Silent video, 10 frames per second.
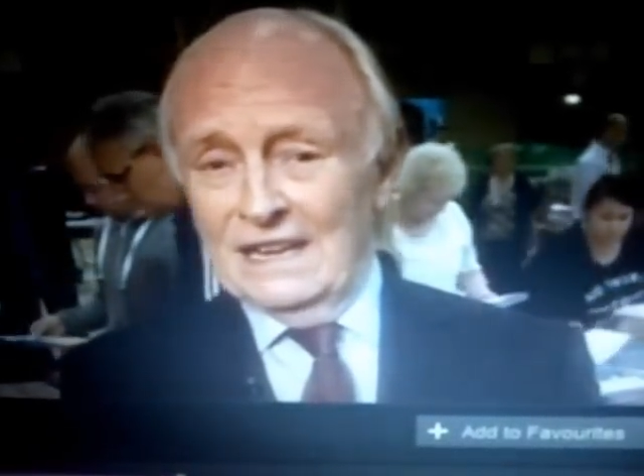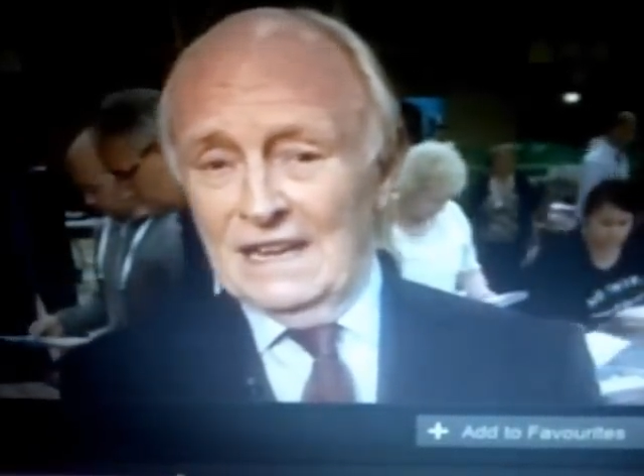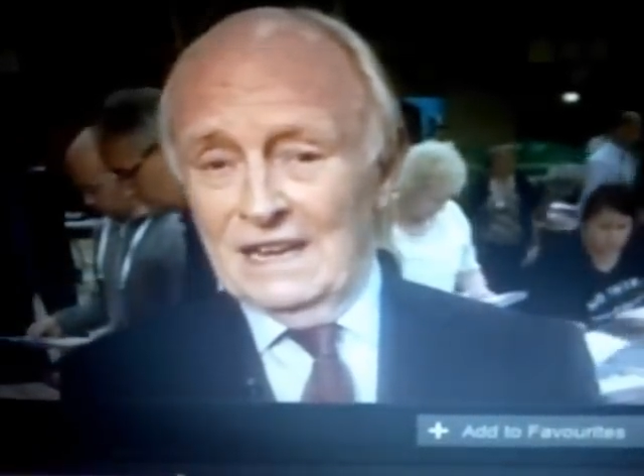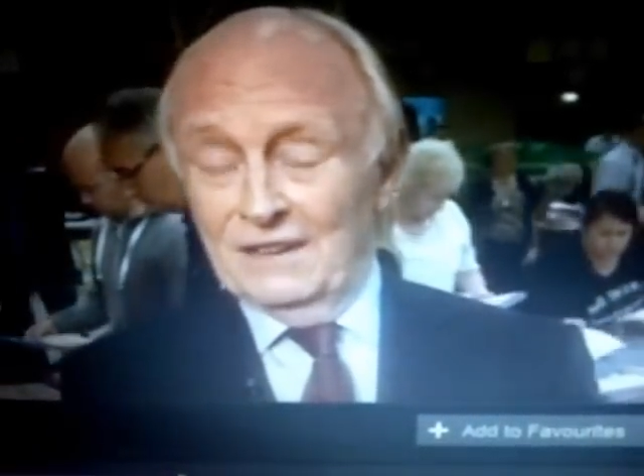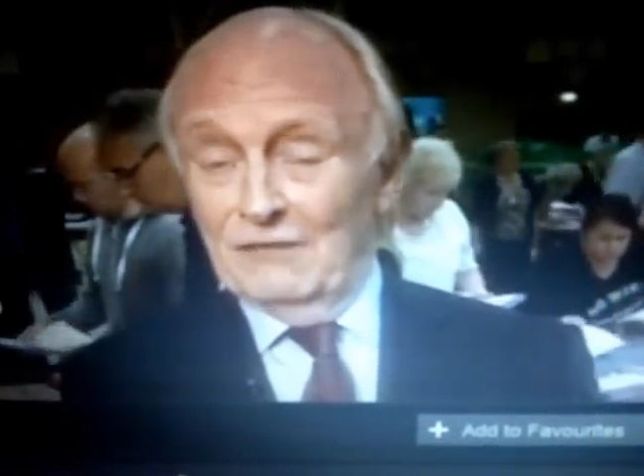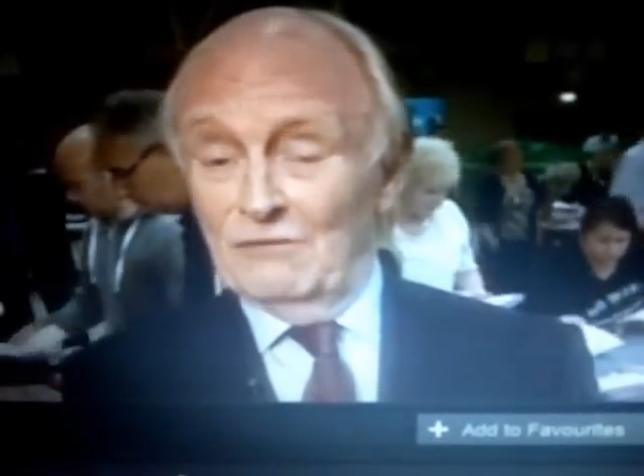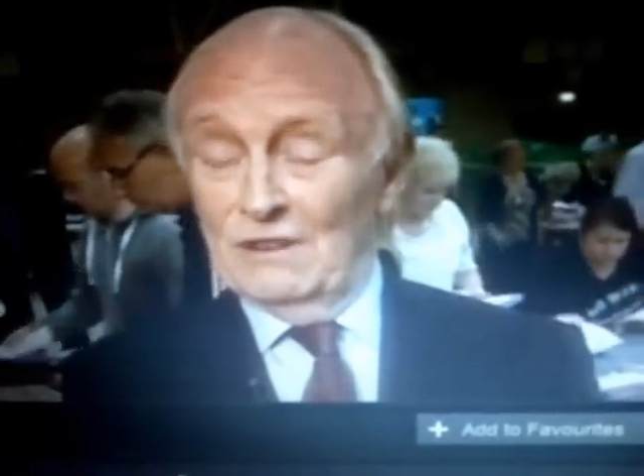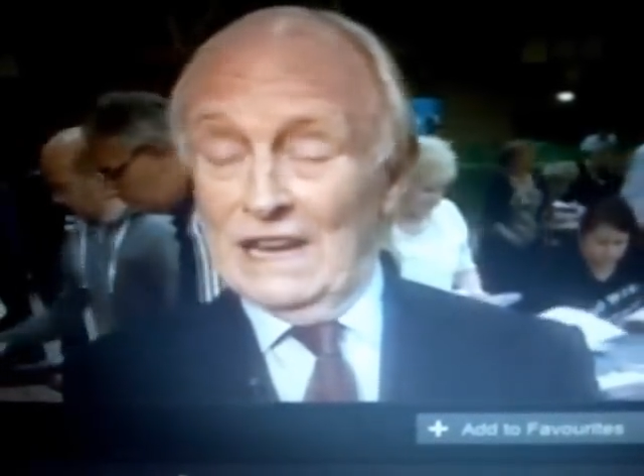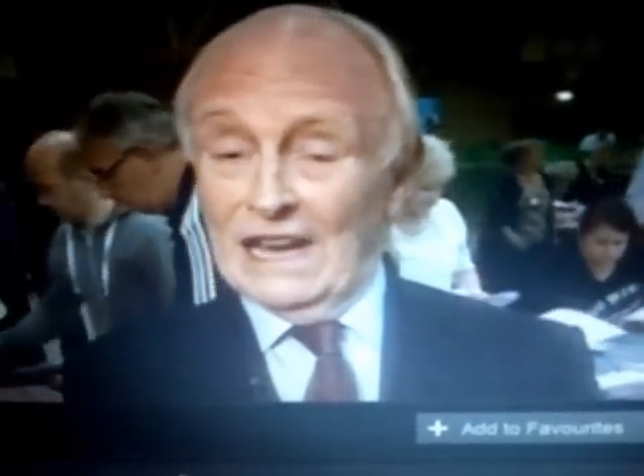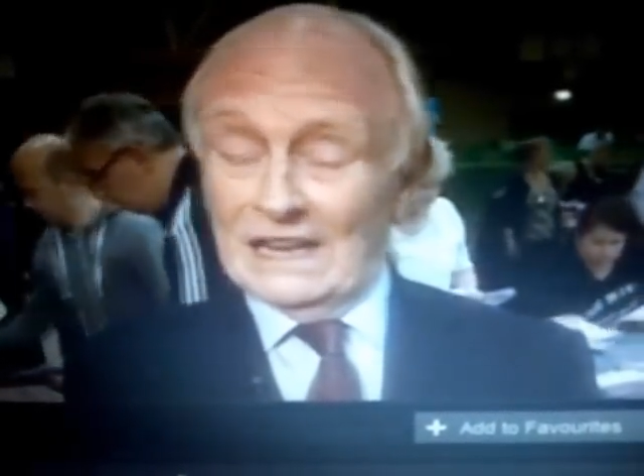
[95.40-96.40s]
The
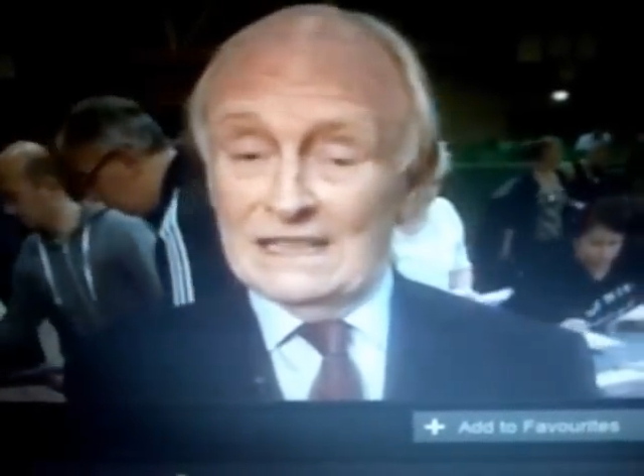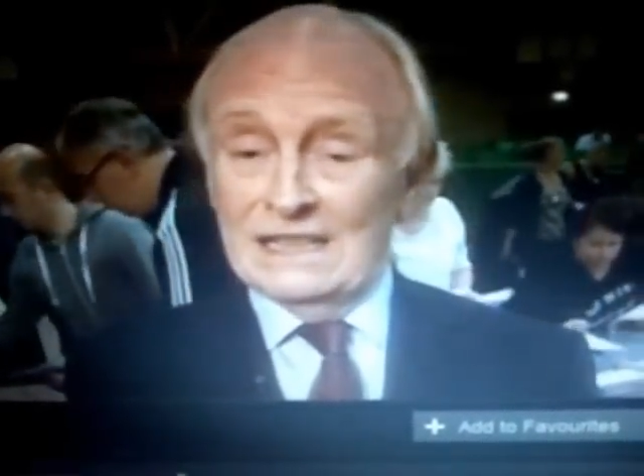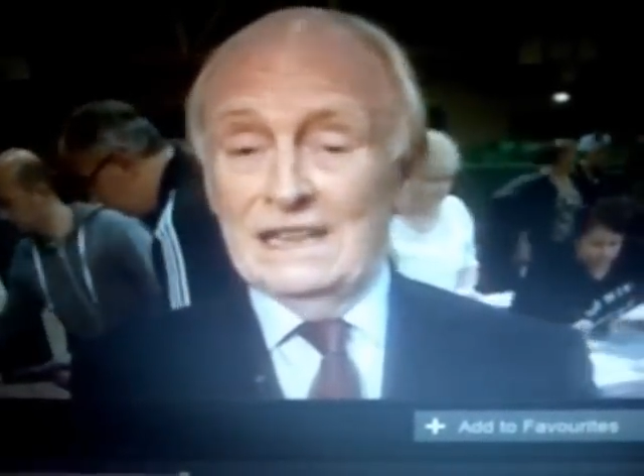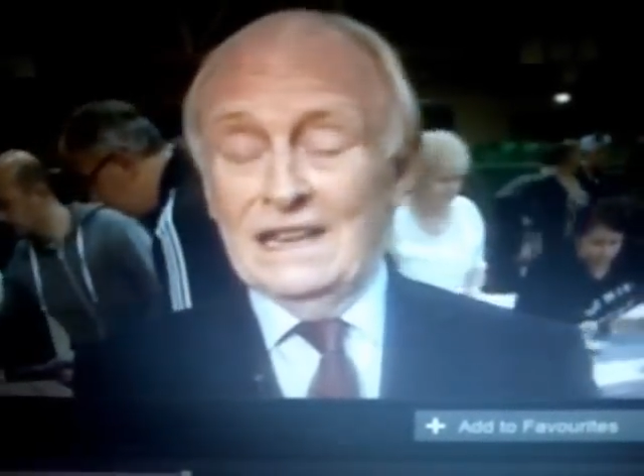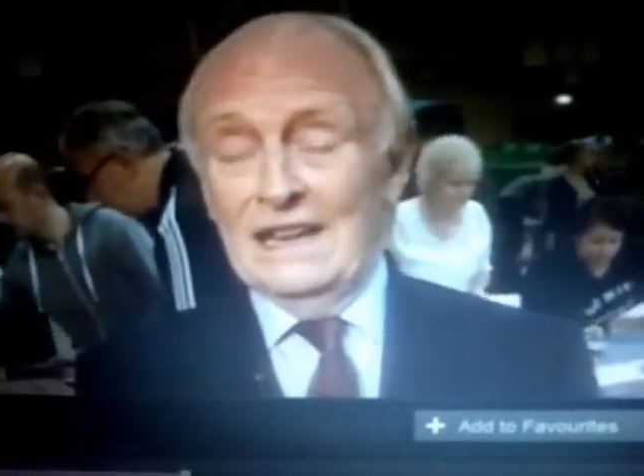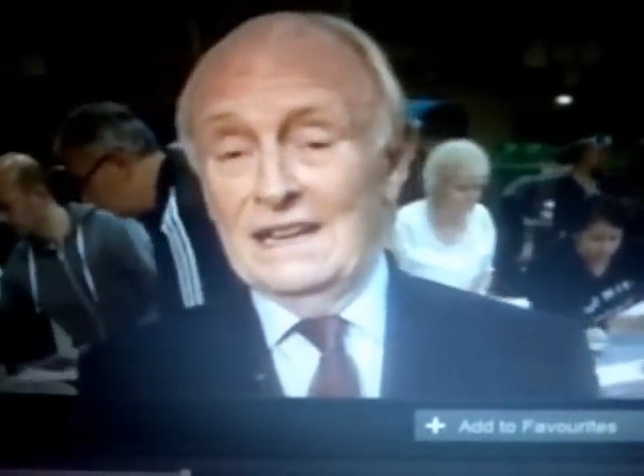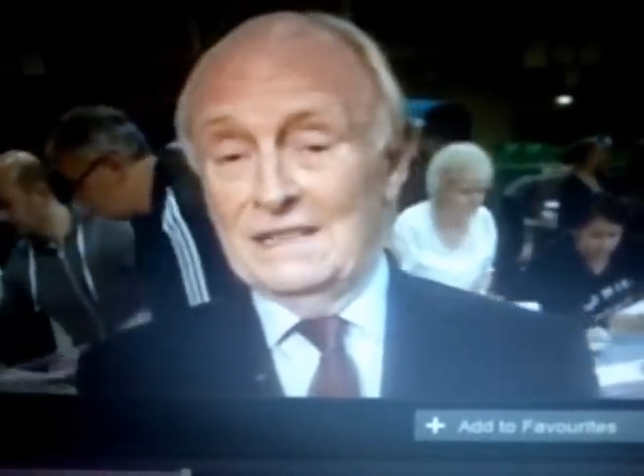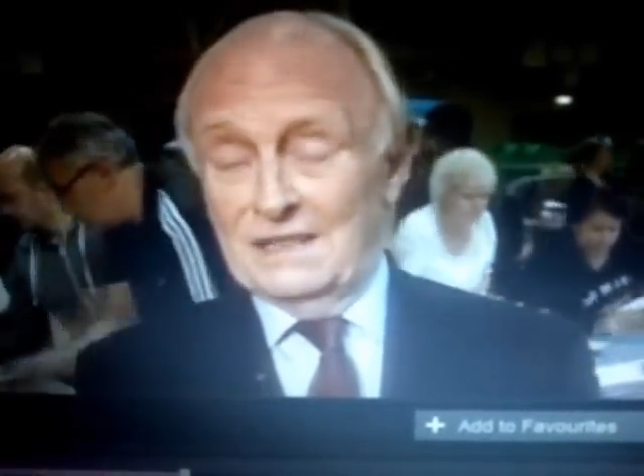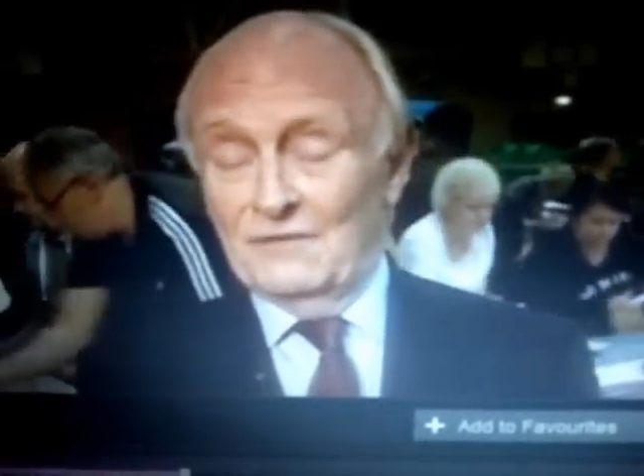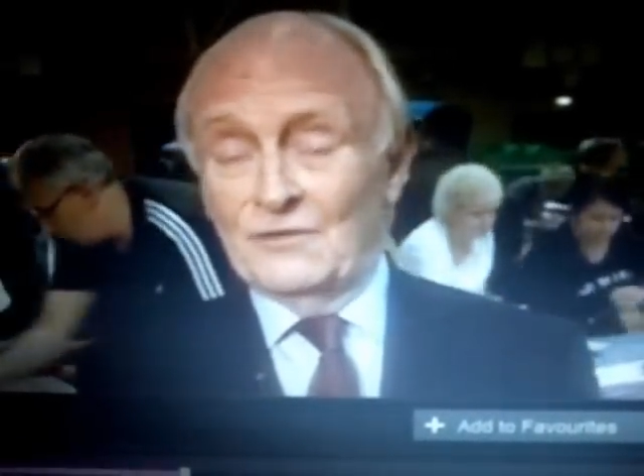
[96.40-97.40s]
reality is
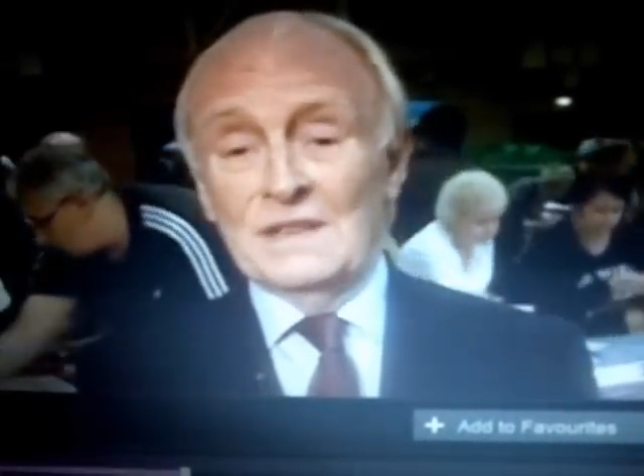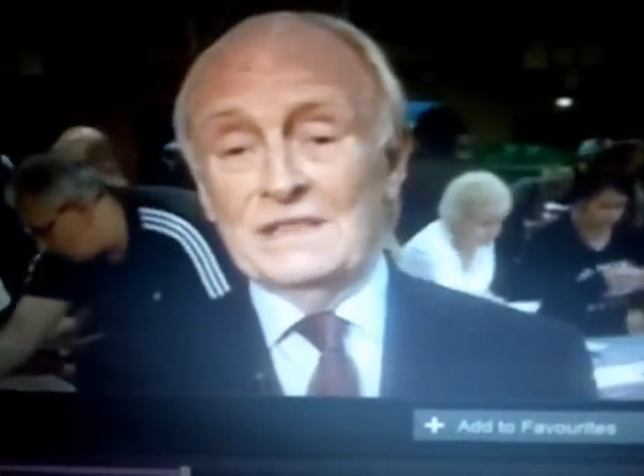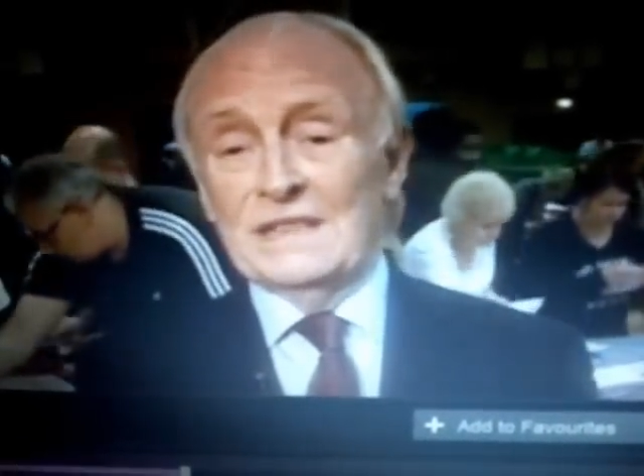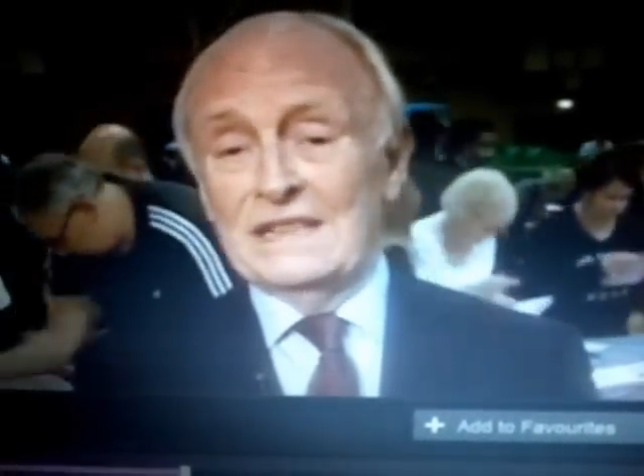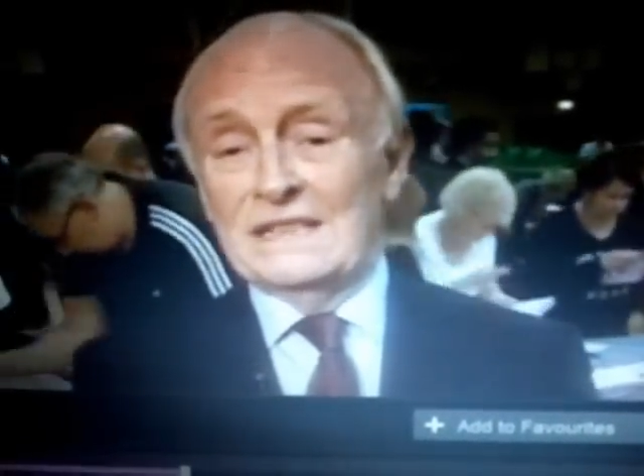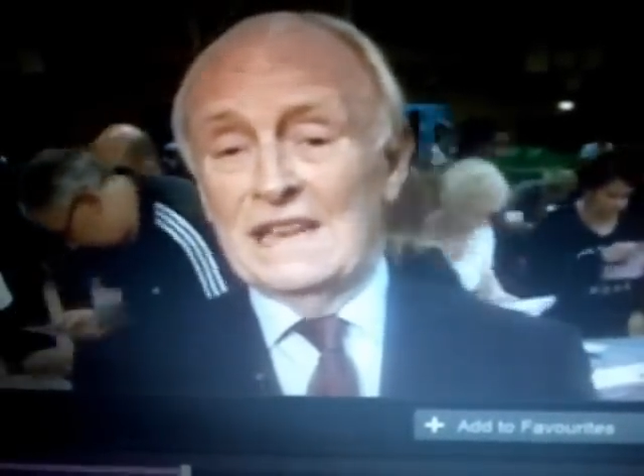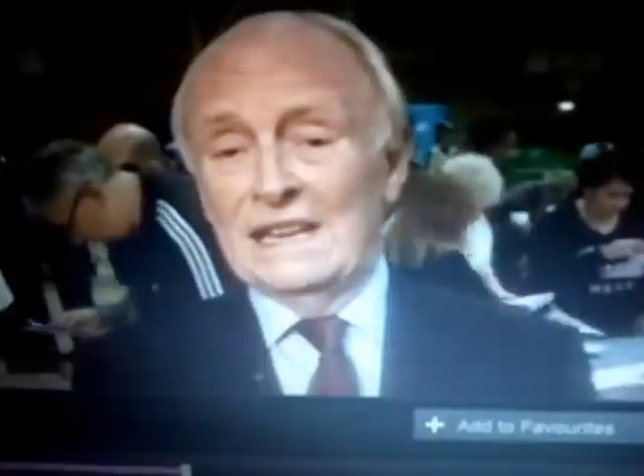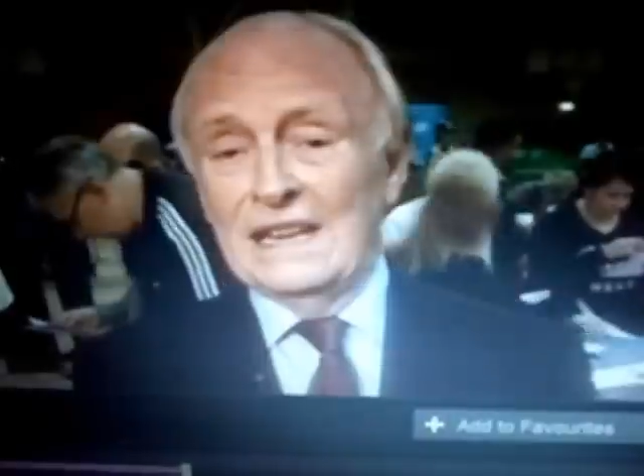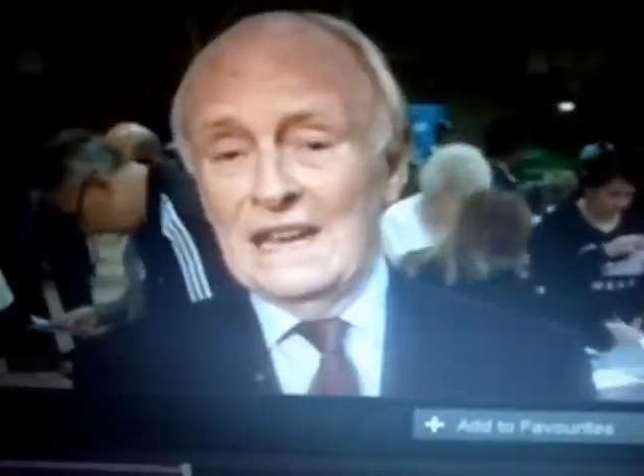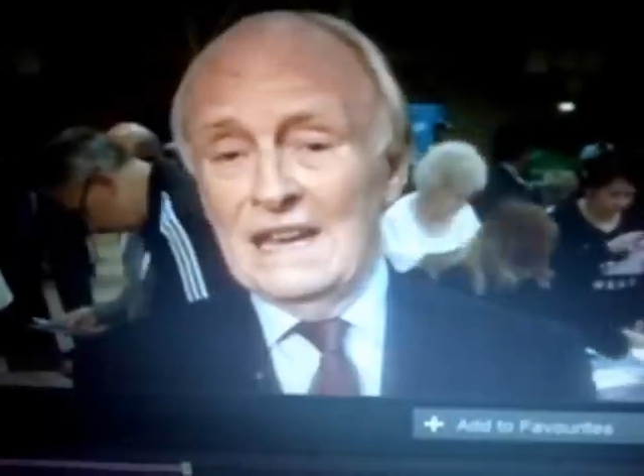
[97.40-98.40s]
different, as I said,